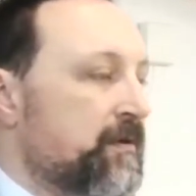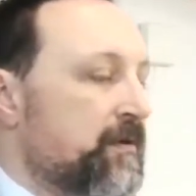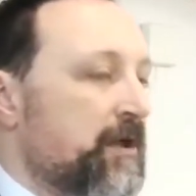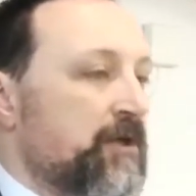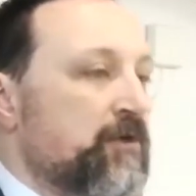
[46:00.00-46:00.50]

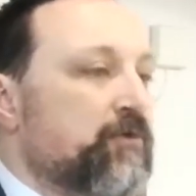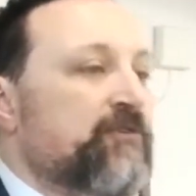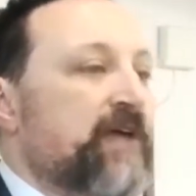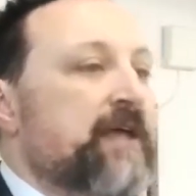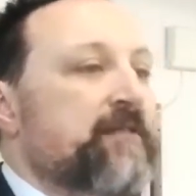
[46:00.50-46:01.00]
You
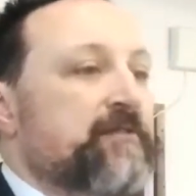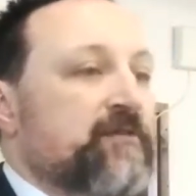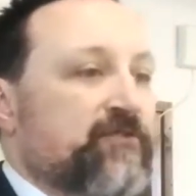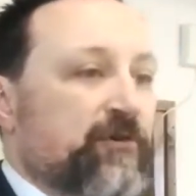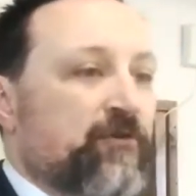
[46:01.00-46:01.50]
say the
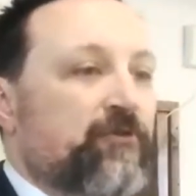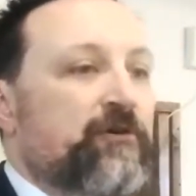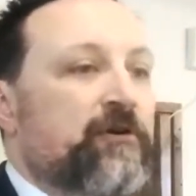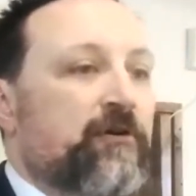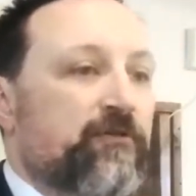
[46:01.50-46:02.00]

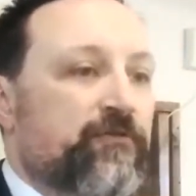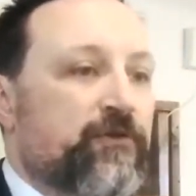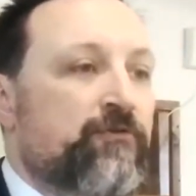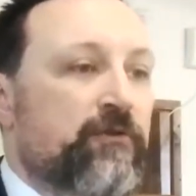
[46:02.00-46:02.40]
children are the future of the